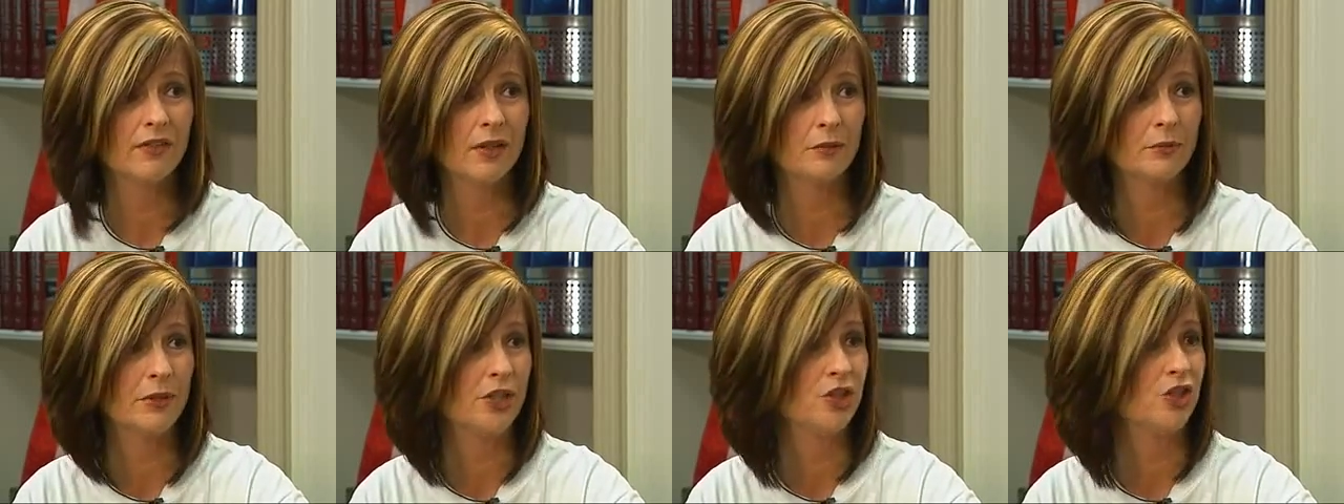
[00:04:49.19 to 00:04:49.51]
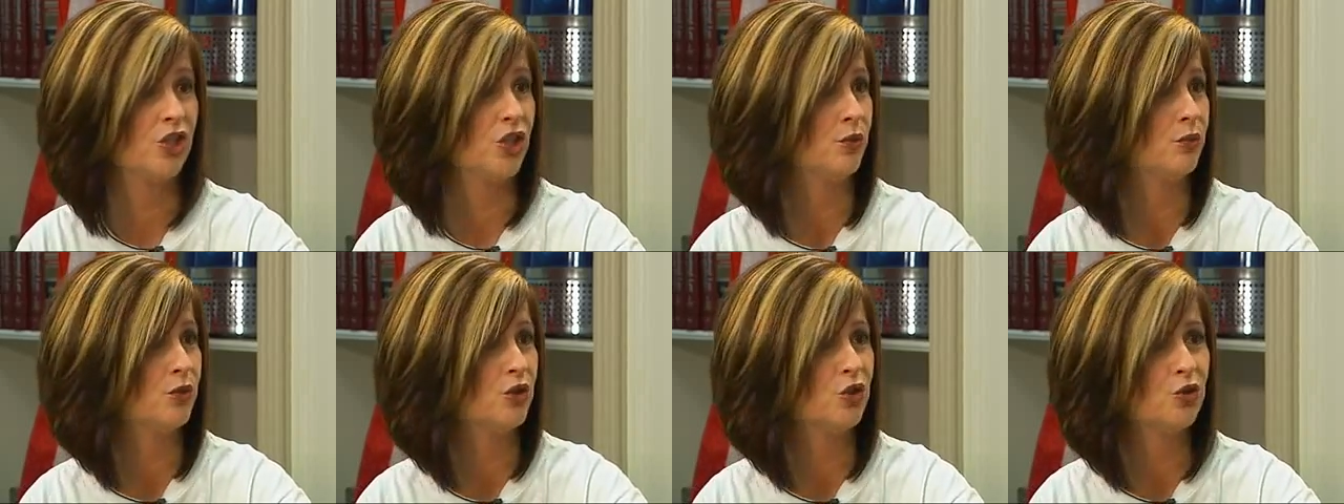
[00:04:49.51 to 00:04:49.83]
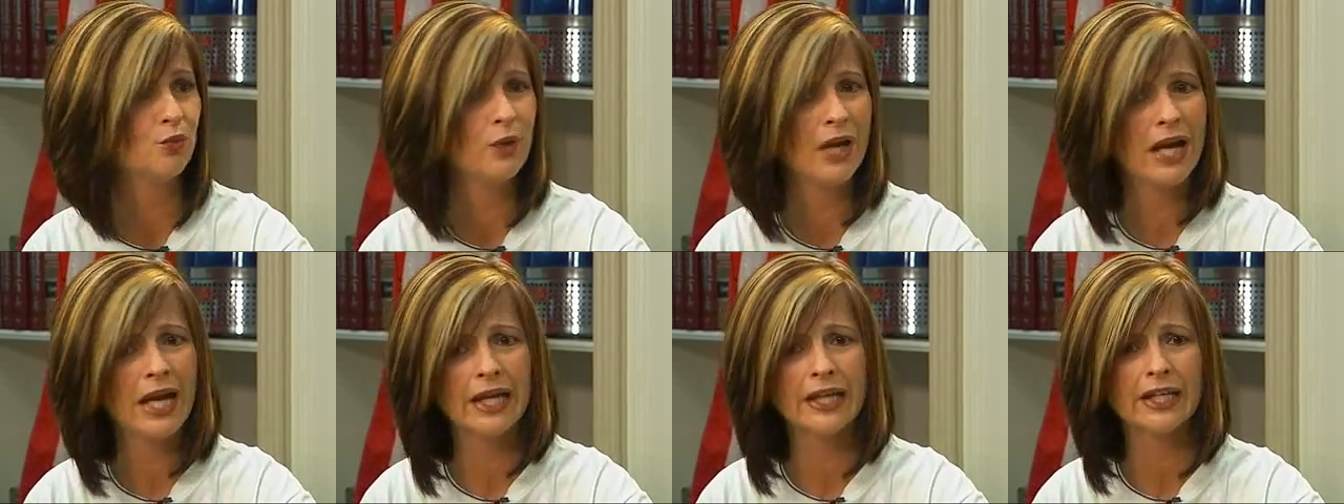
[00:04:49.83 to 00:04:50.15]
I mean, she was
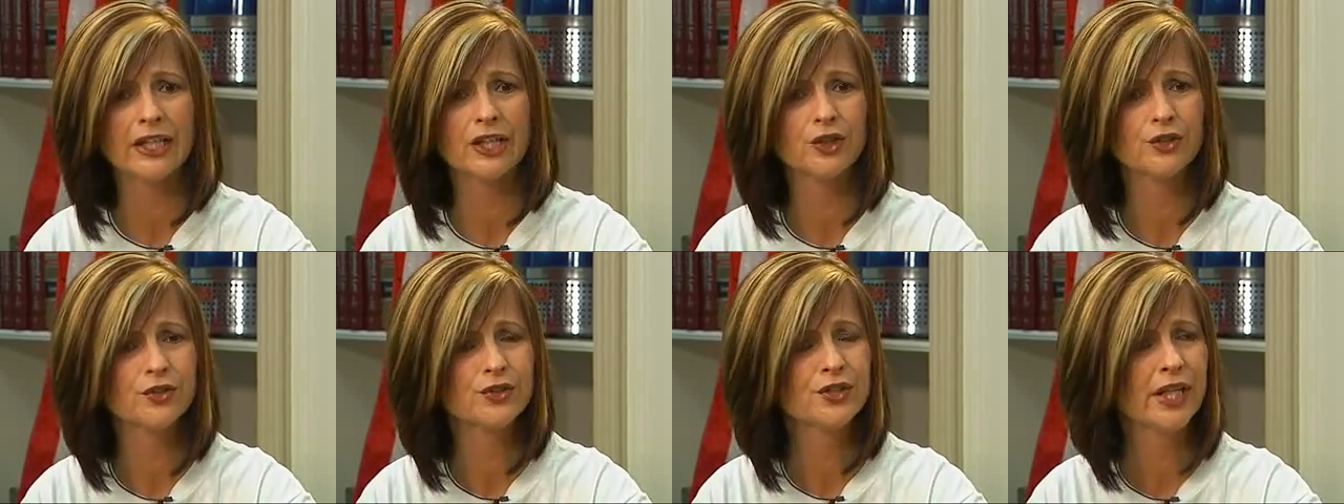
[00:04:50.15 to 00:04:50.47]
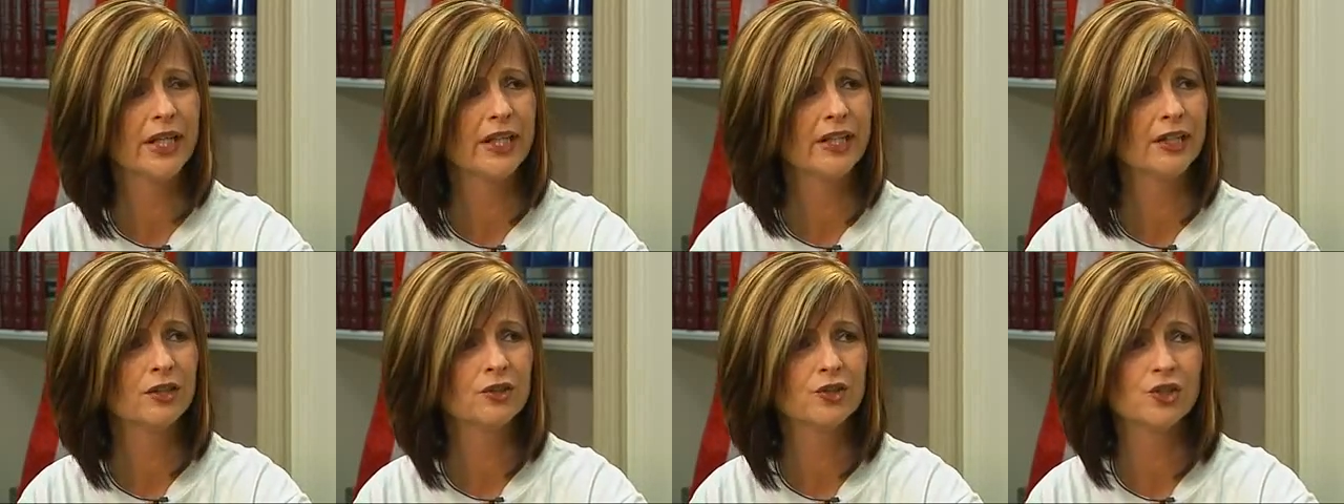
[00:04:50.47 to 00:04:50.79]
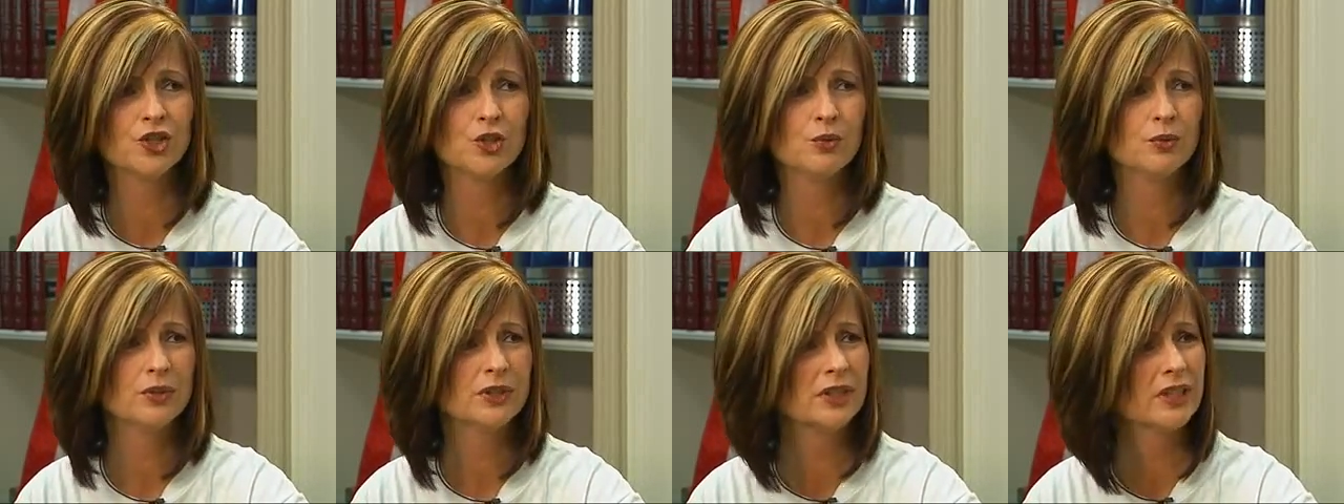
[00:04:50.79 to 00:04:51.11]
wagging her tail.
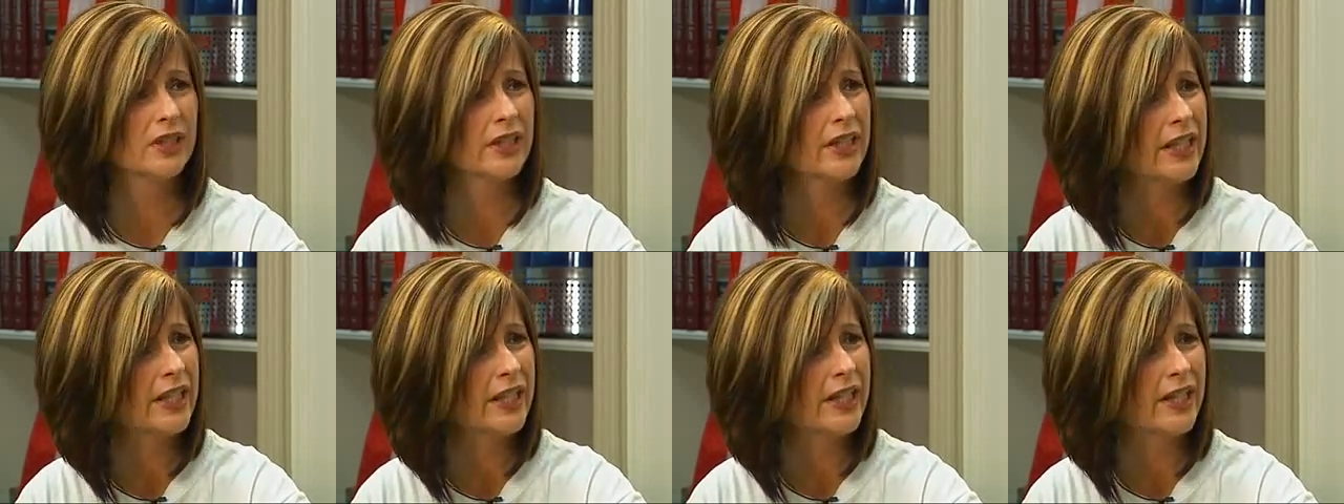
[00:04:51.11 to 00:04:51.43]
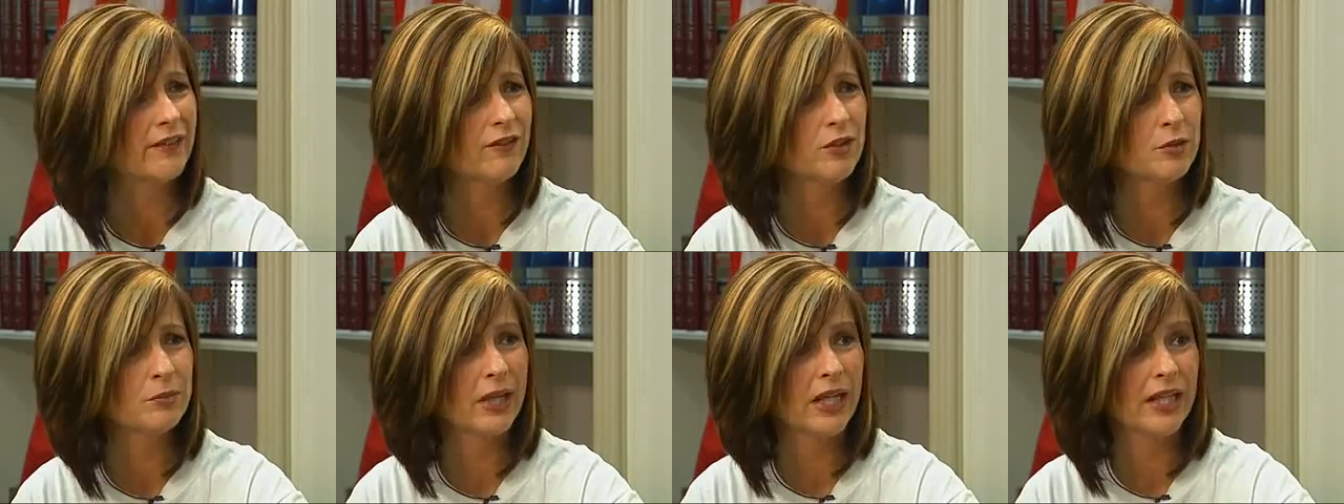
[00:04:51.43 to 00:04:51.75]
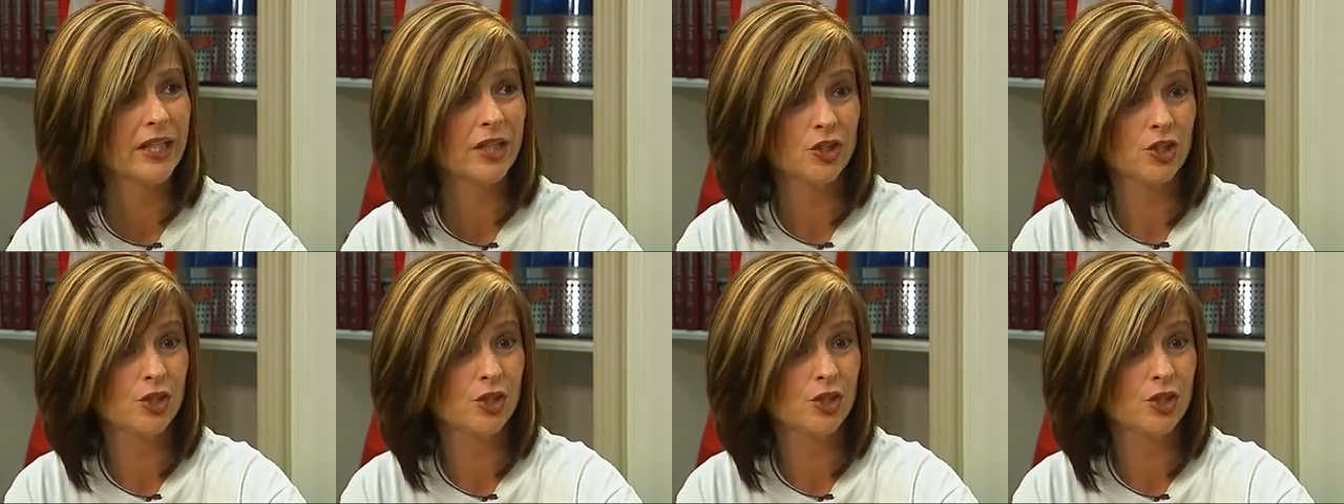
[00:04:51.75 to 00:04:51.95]
She was licking everybody.